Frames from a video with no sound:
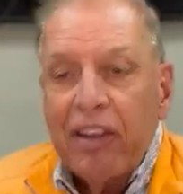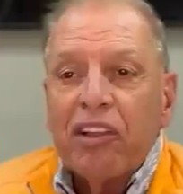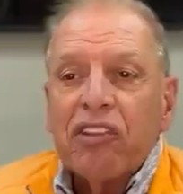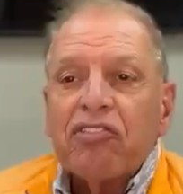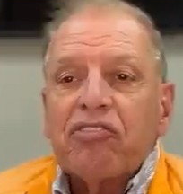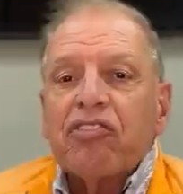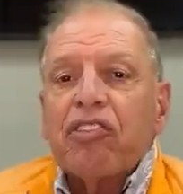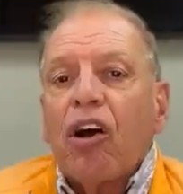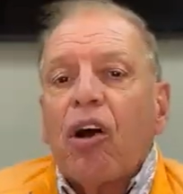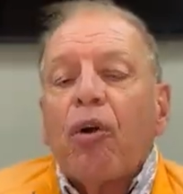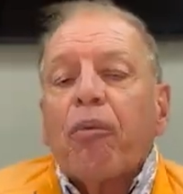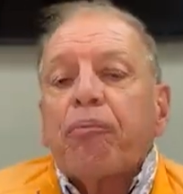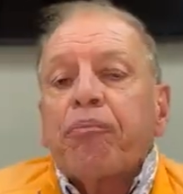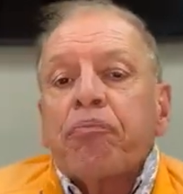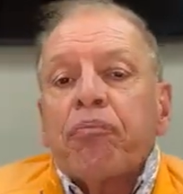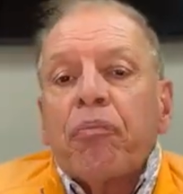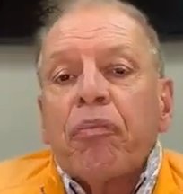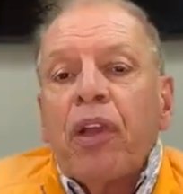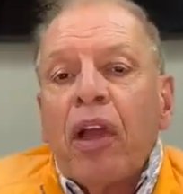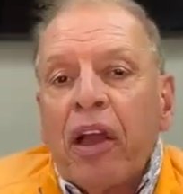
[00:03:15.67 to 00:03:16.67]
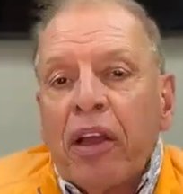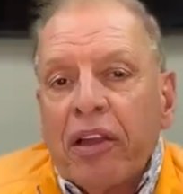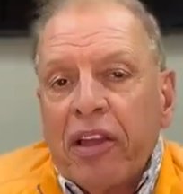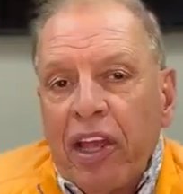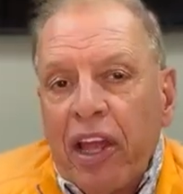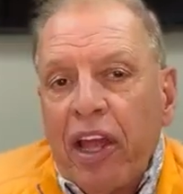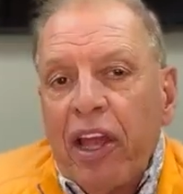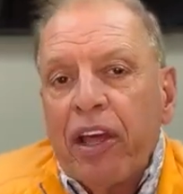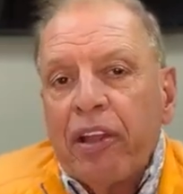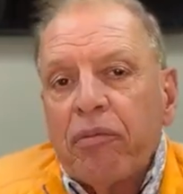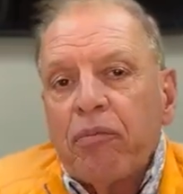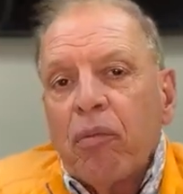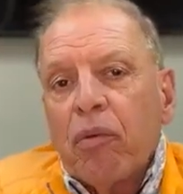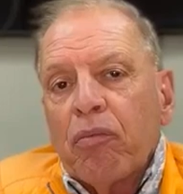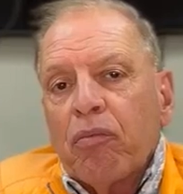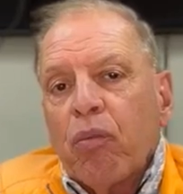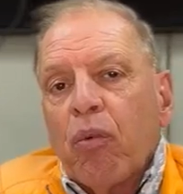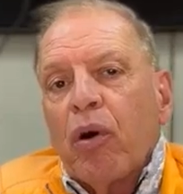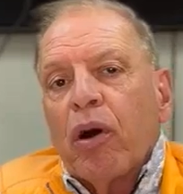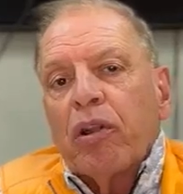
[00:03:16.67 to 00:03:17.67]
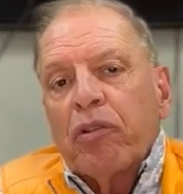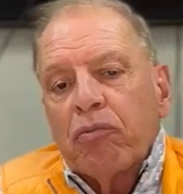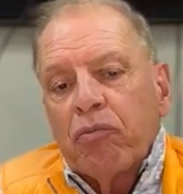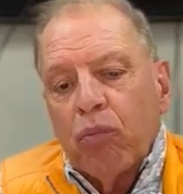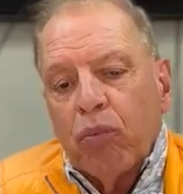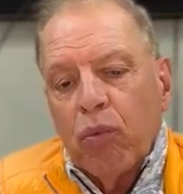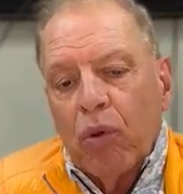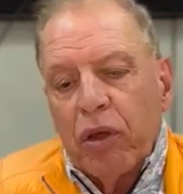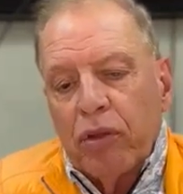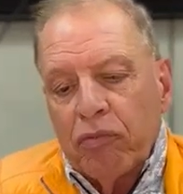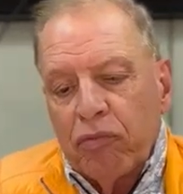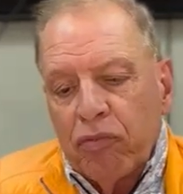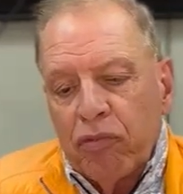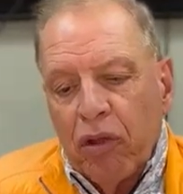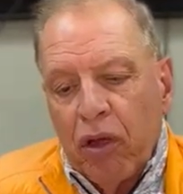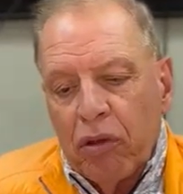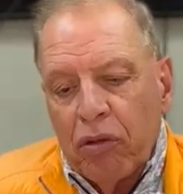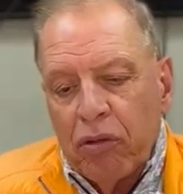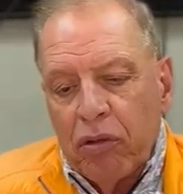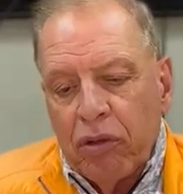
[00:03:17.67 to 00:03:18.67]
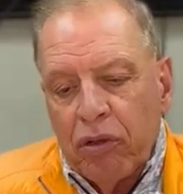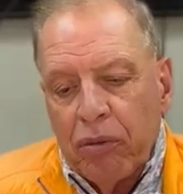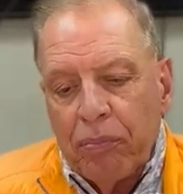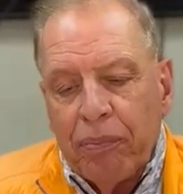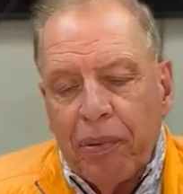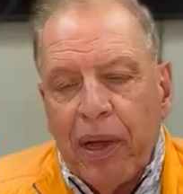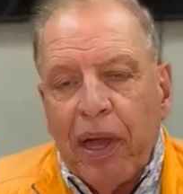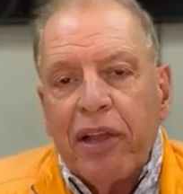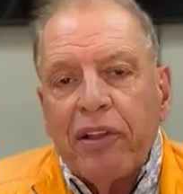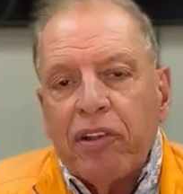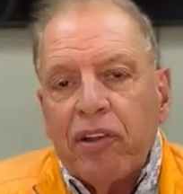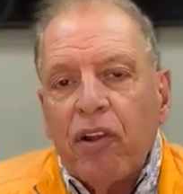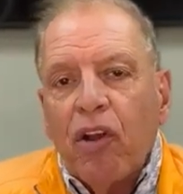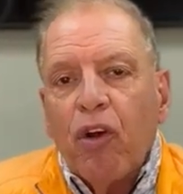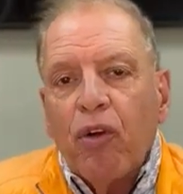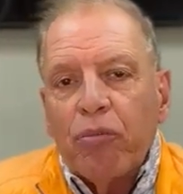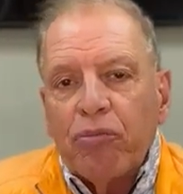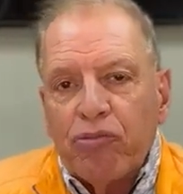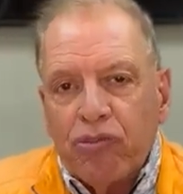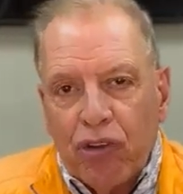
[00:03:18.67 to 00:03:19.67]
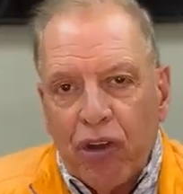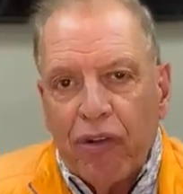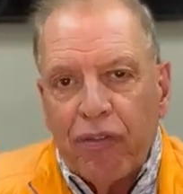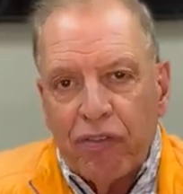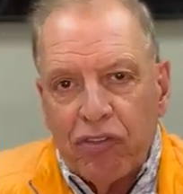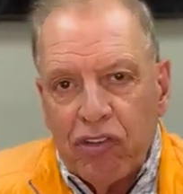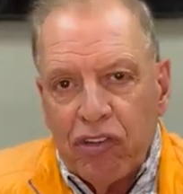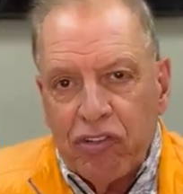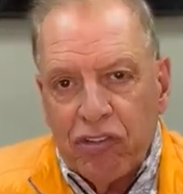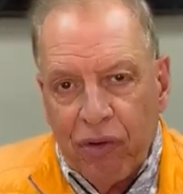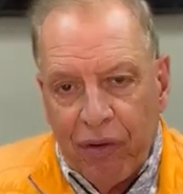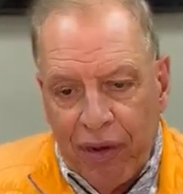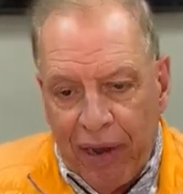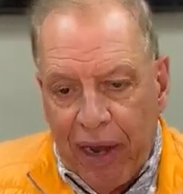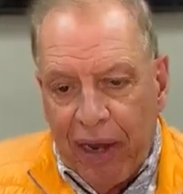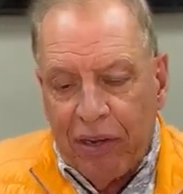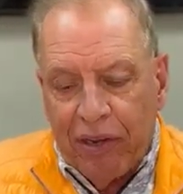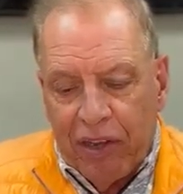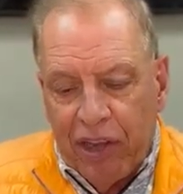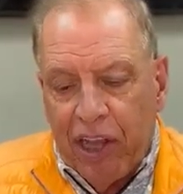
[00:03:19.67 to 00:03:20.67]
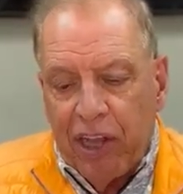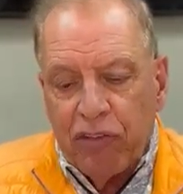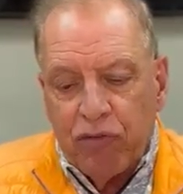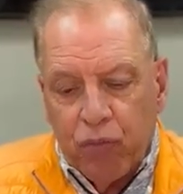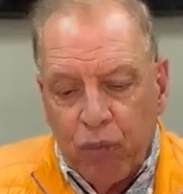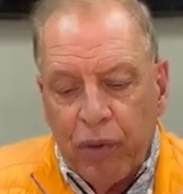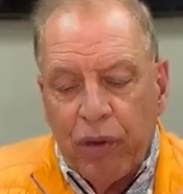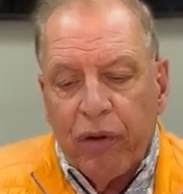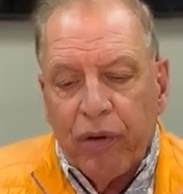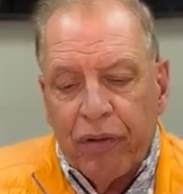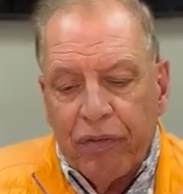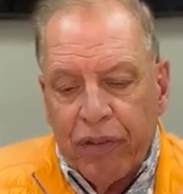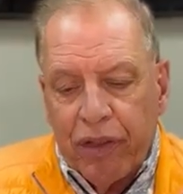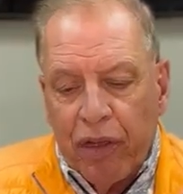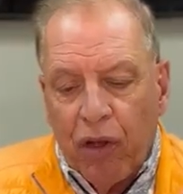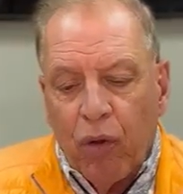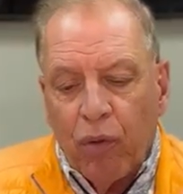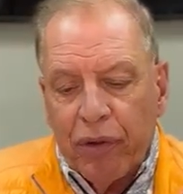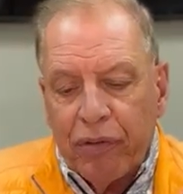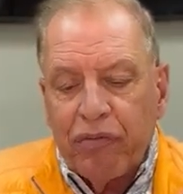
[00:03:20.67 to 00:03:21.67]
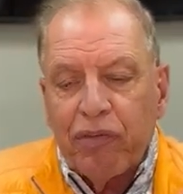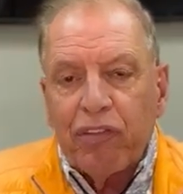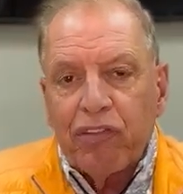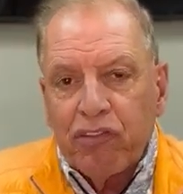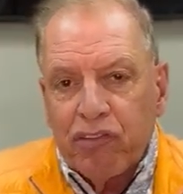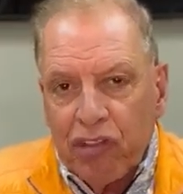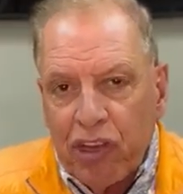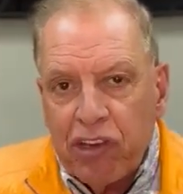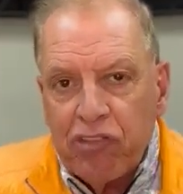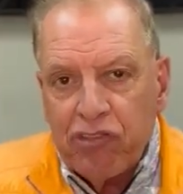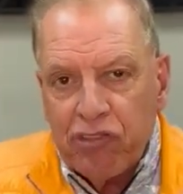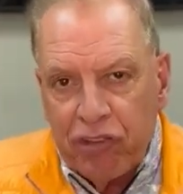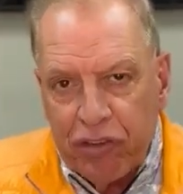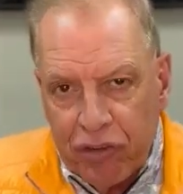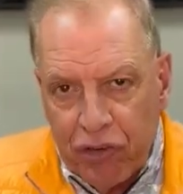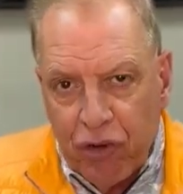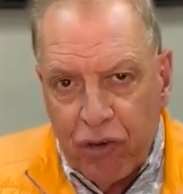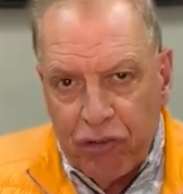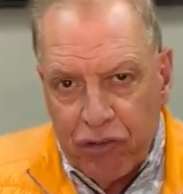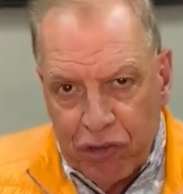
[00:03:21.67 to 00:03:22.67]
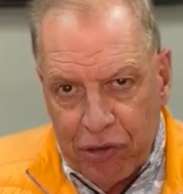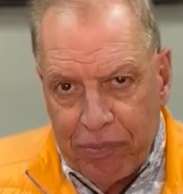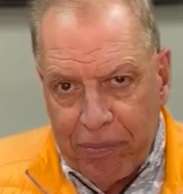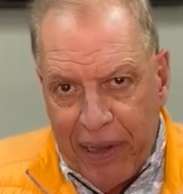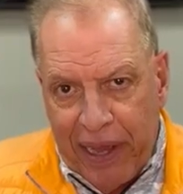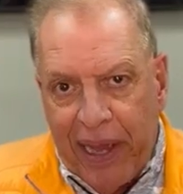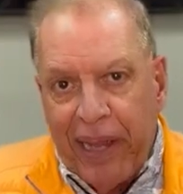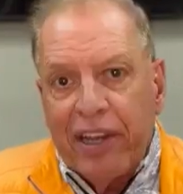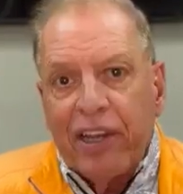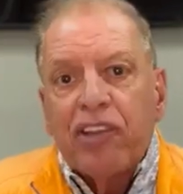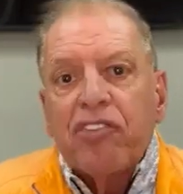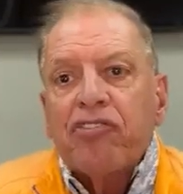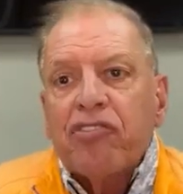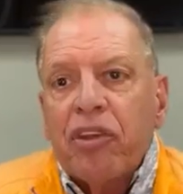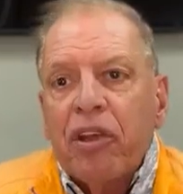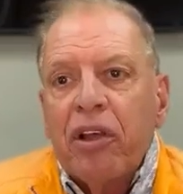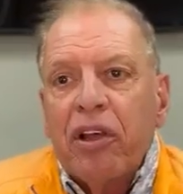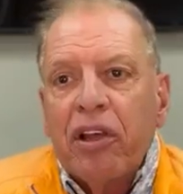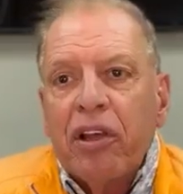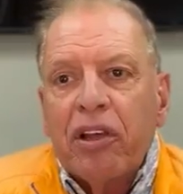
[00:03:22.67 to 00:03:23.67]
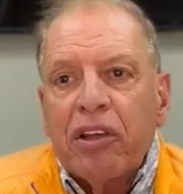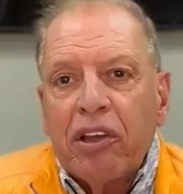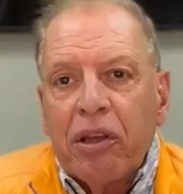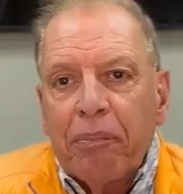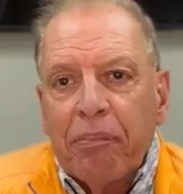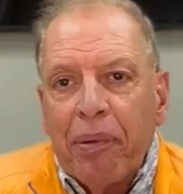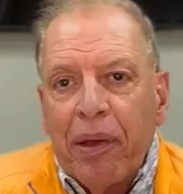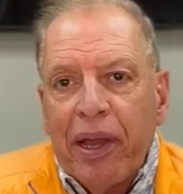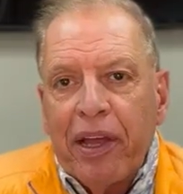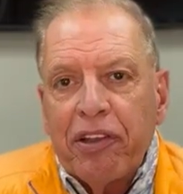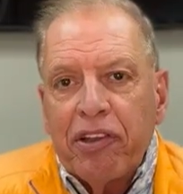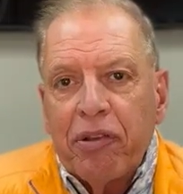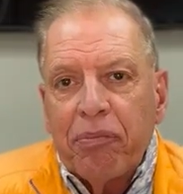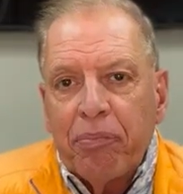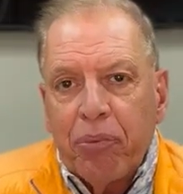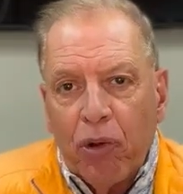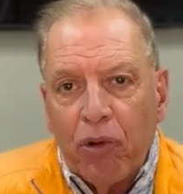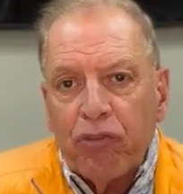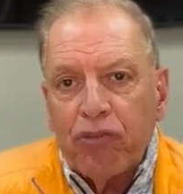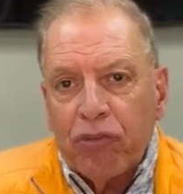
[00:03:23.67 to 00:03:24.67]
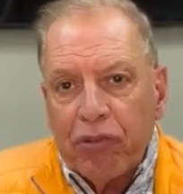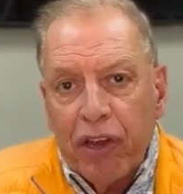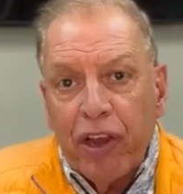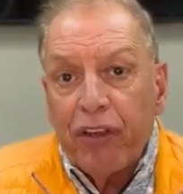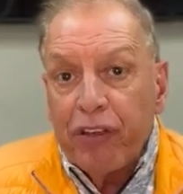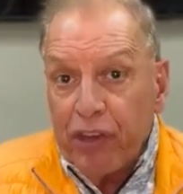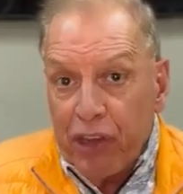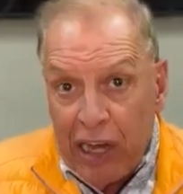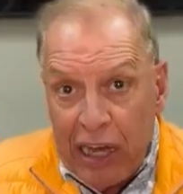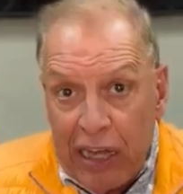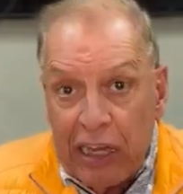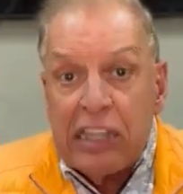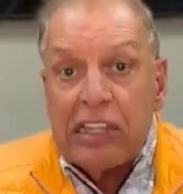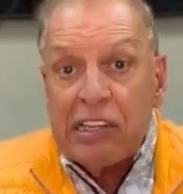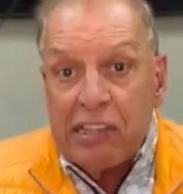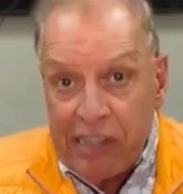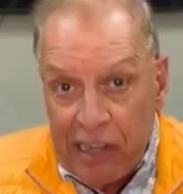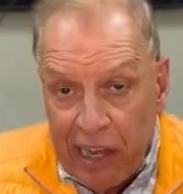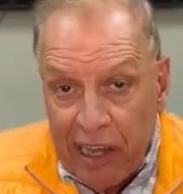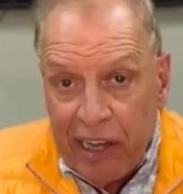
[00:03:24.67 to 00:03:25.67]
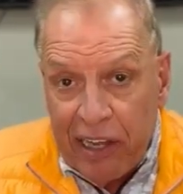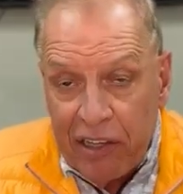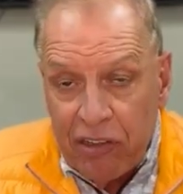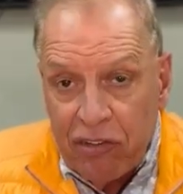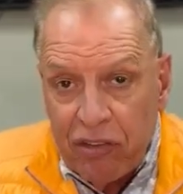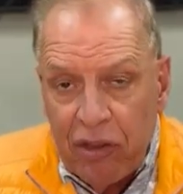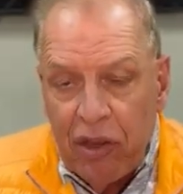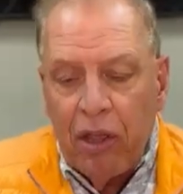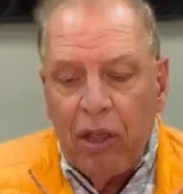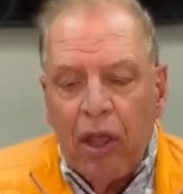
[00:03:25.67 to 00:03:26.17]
So again, what companion home services, or our case, we are the only physician nursing managed companion personal care in the United States.